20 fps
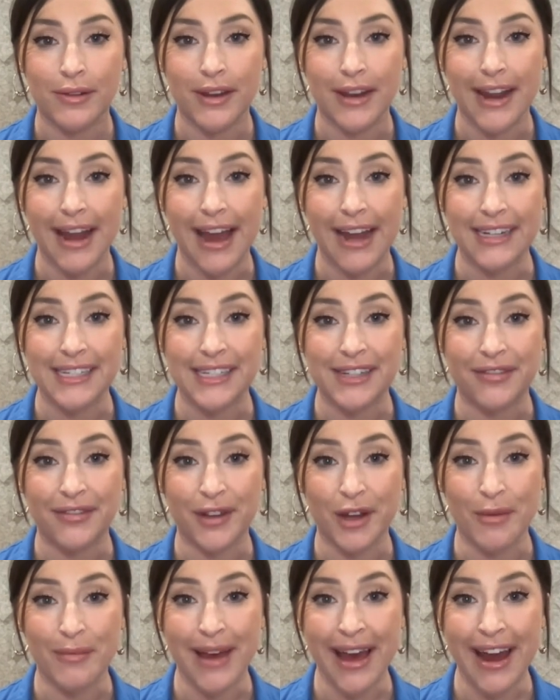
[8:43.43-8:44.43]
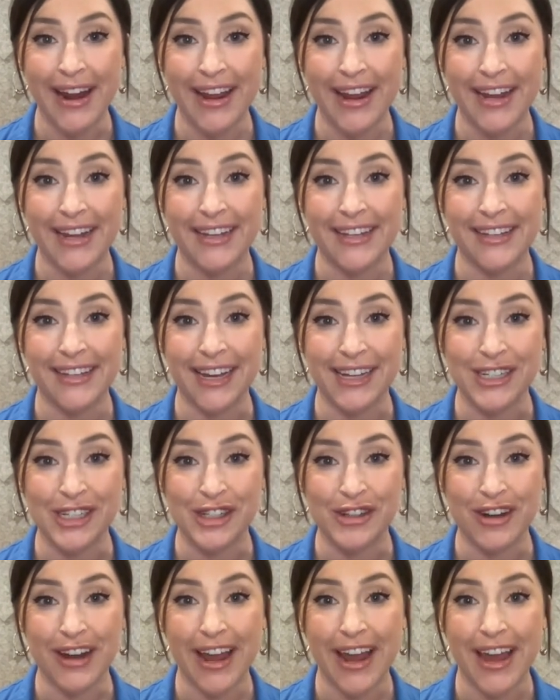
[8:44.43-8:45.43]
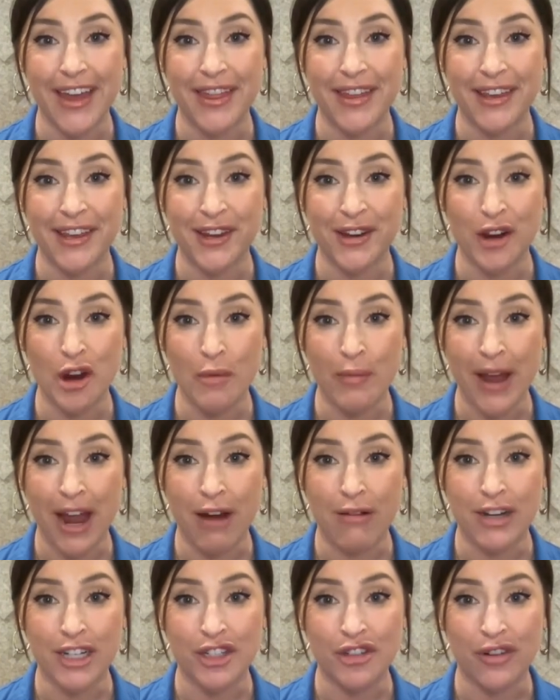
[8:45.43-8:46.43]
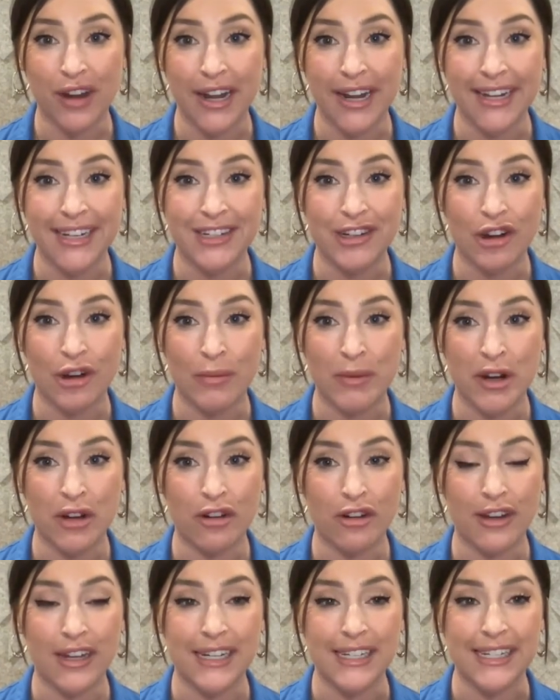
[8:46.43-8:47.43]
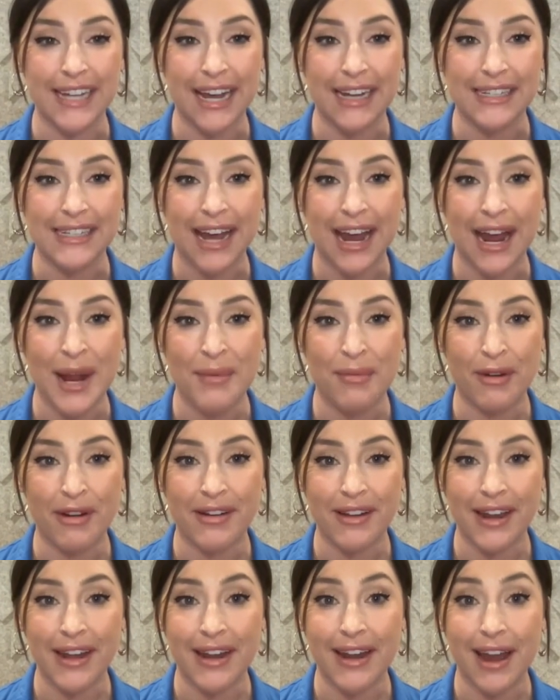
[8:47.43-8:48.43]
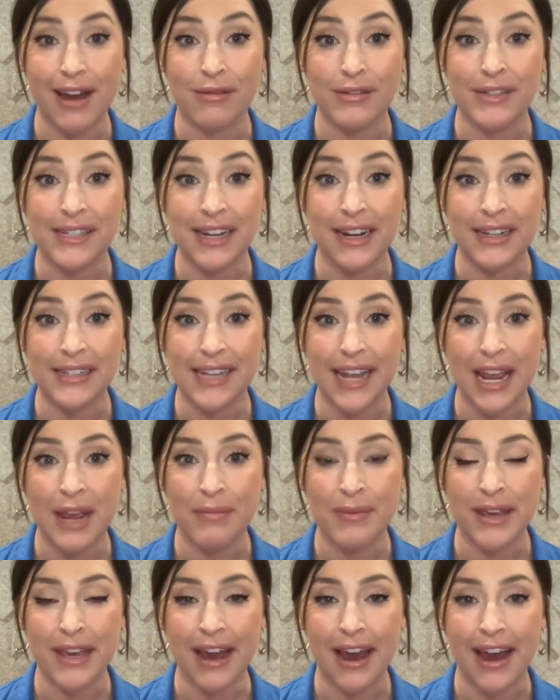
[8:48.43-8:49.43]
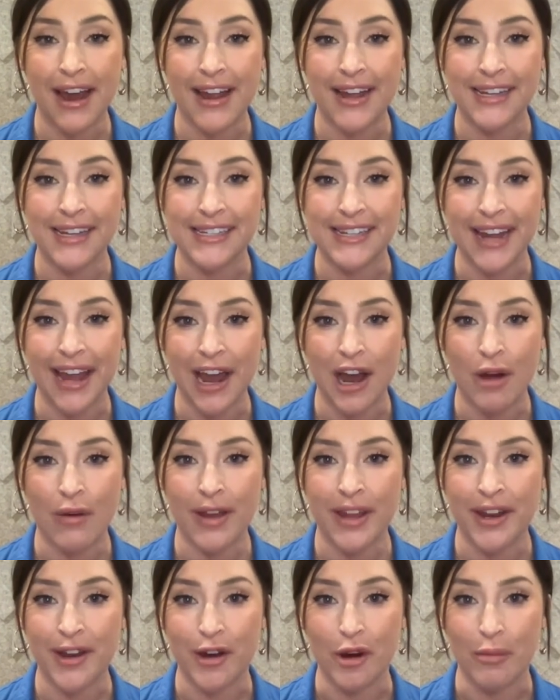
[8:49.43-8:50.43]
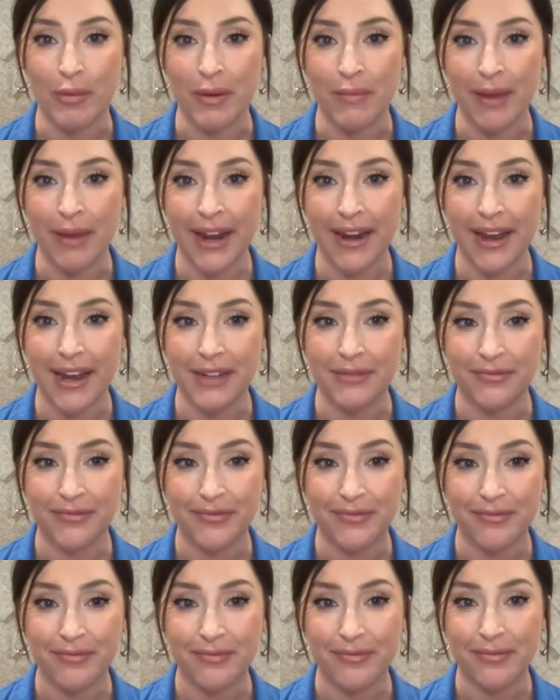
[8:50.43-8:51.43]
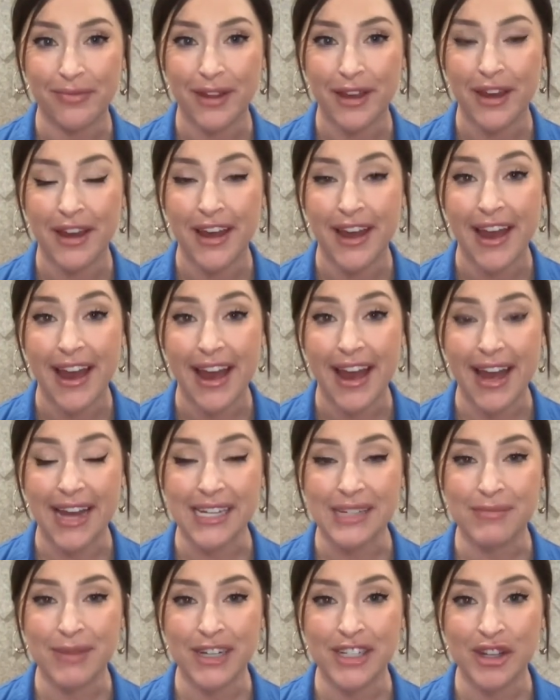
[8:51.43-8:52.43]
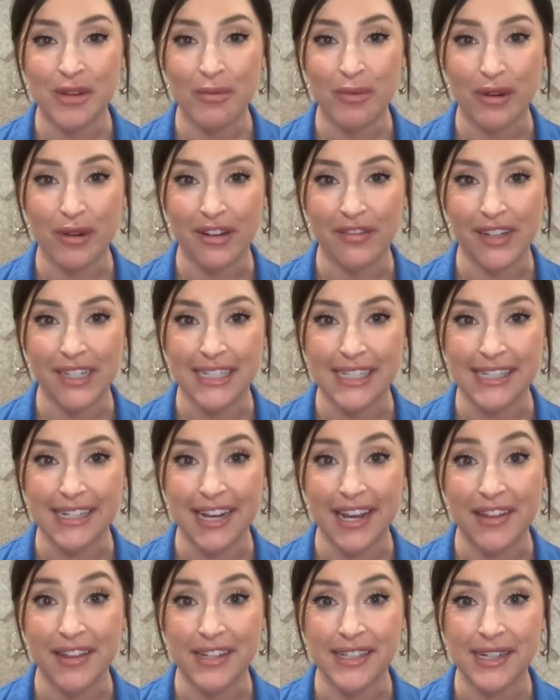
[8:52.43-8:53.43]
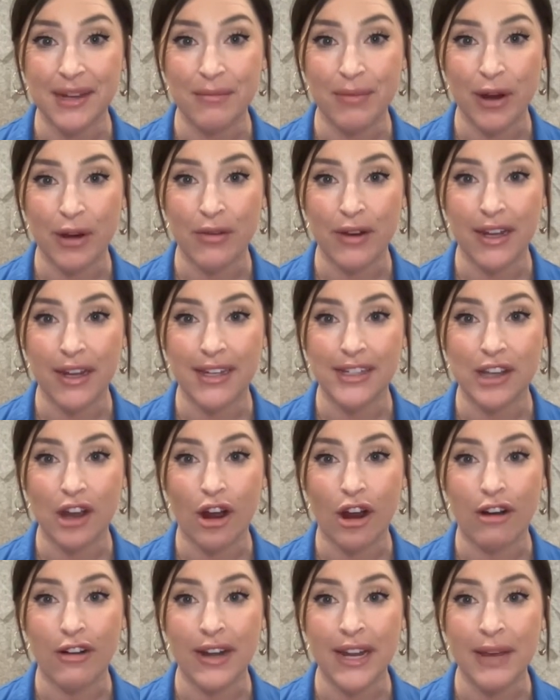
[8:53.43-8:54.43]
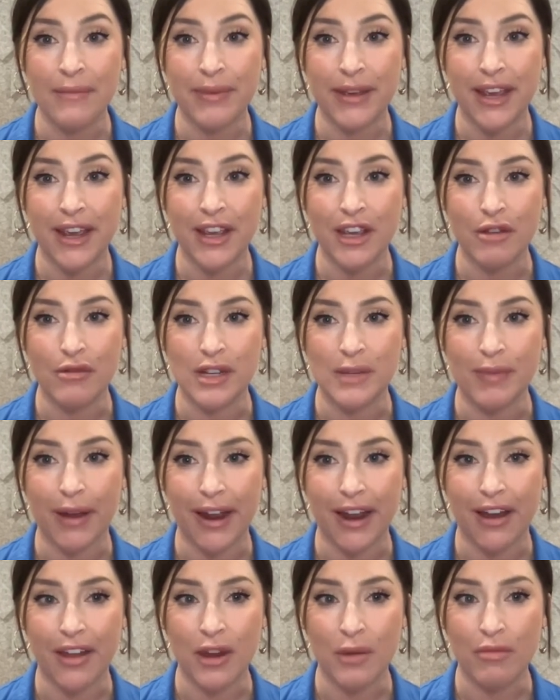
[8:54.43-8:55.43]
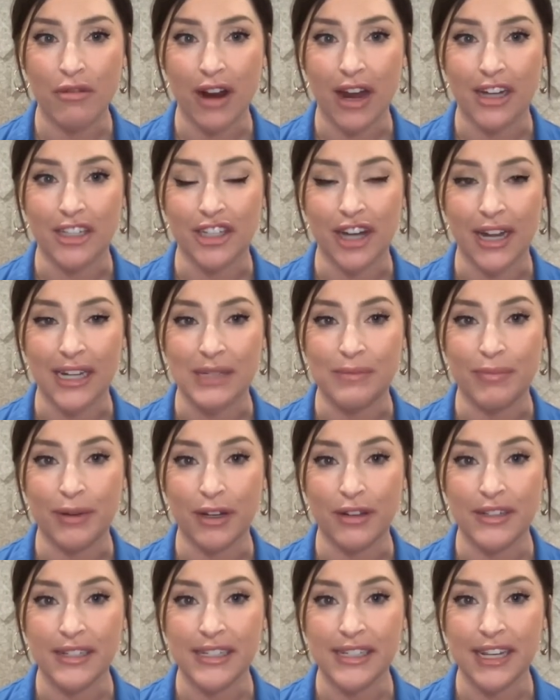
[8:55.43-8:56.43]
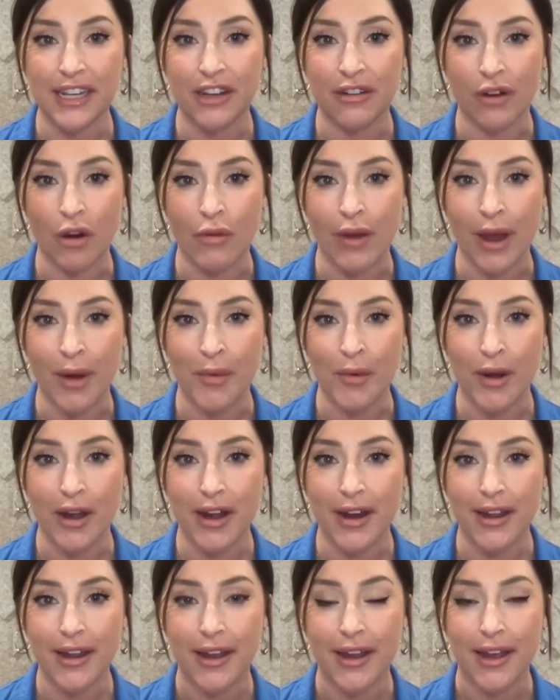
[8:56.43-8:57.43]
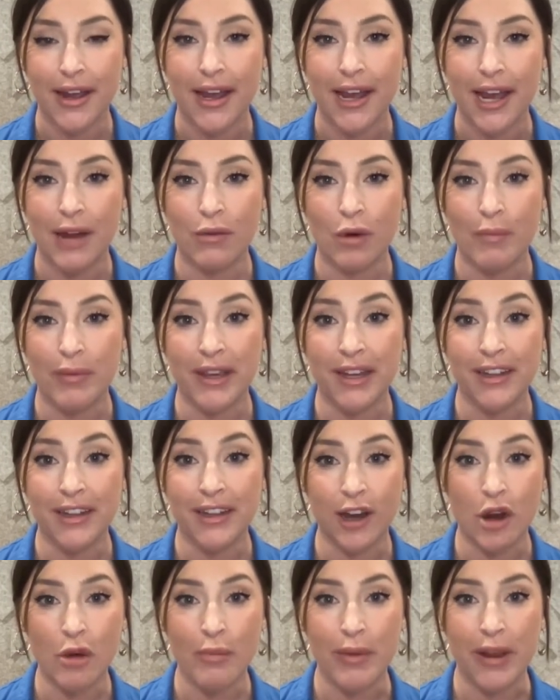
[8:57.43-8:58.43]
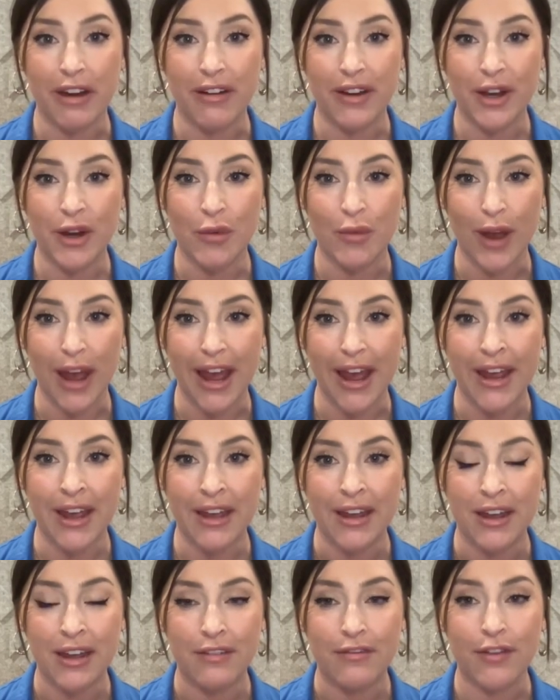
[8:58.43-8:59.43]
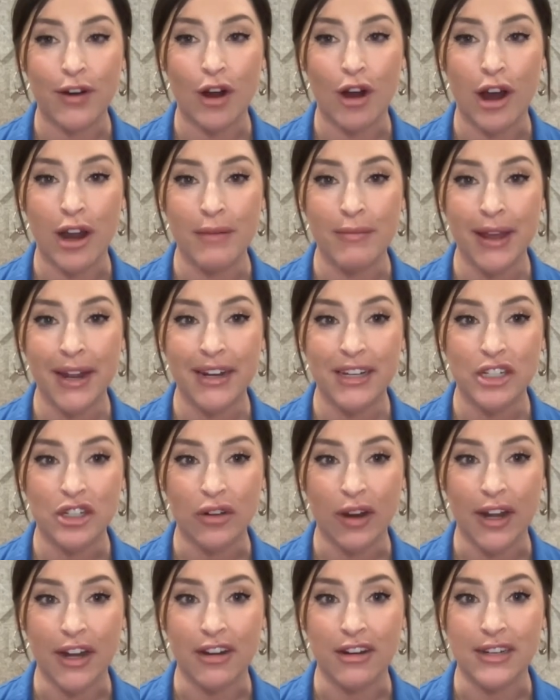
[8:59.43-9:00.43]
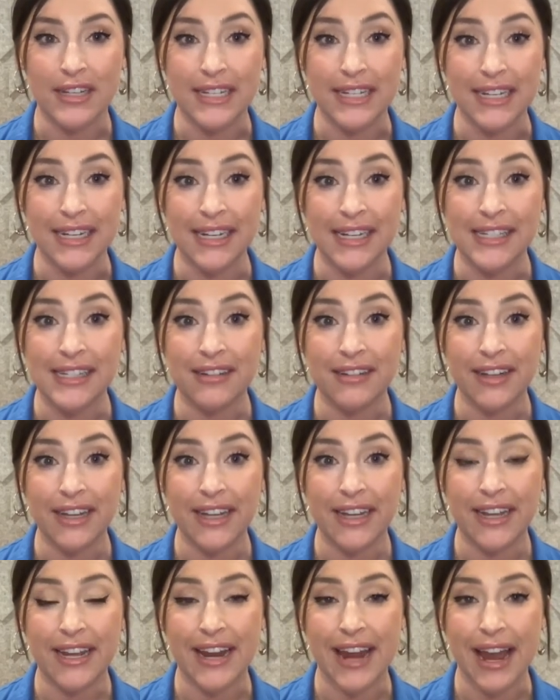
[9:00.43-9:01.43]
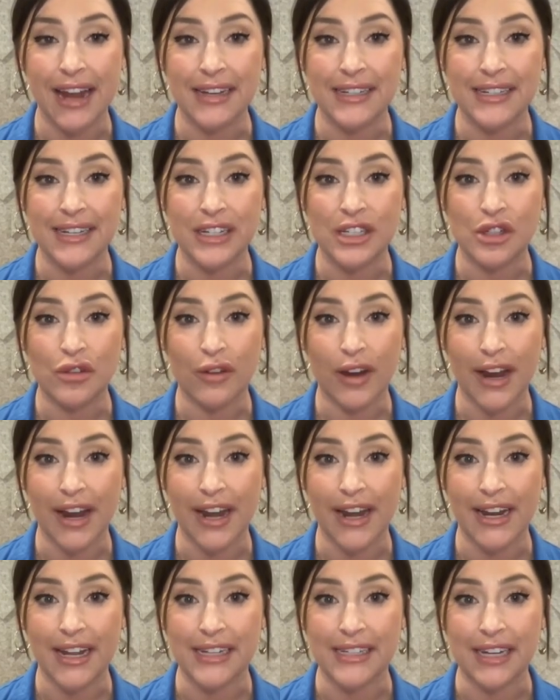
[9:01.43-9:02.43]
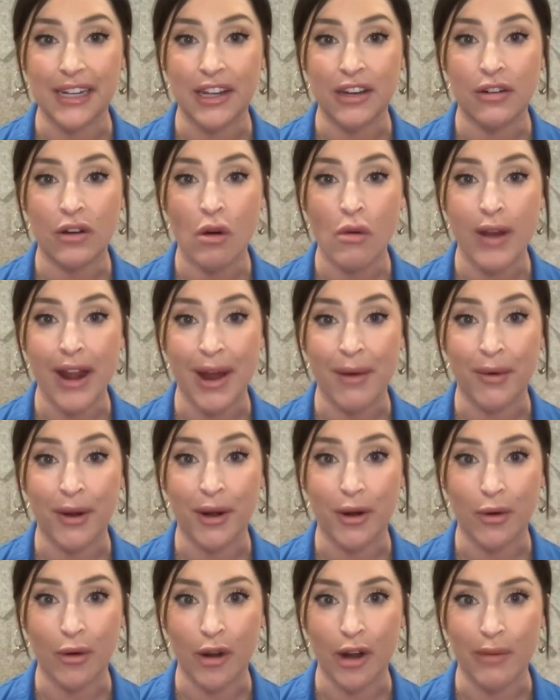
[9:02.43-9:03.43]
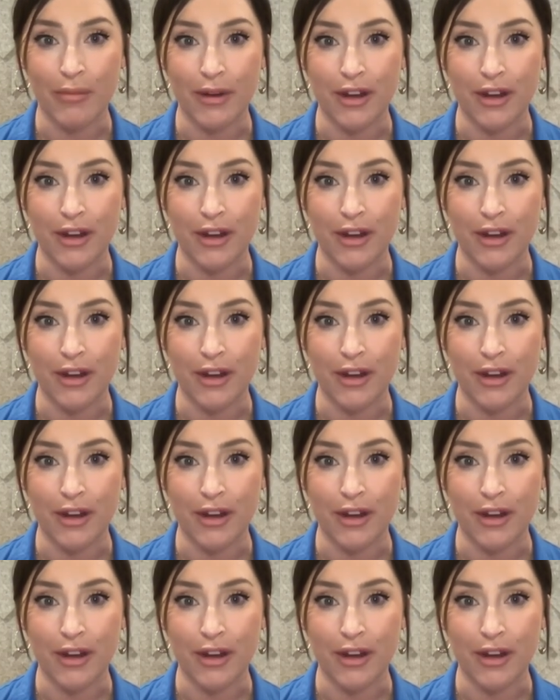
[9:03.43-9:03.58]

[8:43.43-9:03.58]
Next, Flomatic. Yesterday, the Hxro powered trading terminal index DEX Hybrid announced that its API is now in open beta. As mentioned previously, this component is already being used by other projects building to Hxro Network and will be a low barrier way for automated traders to easily connect and trade into Hxro Network order